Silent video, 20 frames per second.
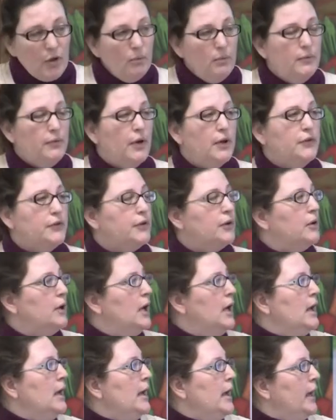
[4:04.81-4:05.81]
We've also
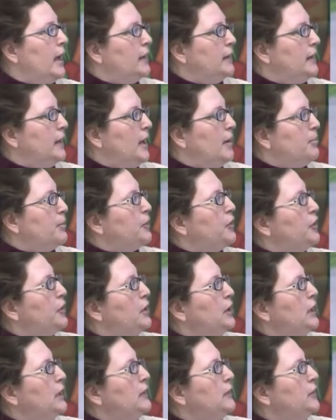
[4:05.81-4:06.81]
had the
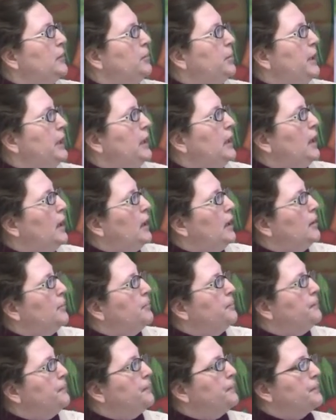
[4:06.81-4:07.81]
opportunity to be
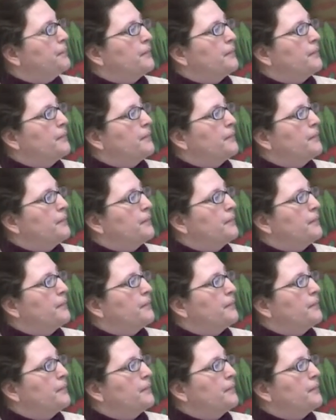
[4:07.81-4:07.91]
um,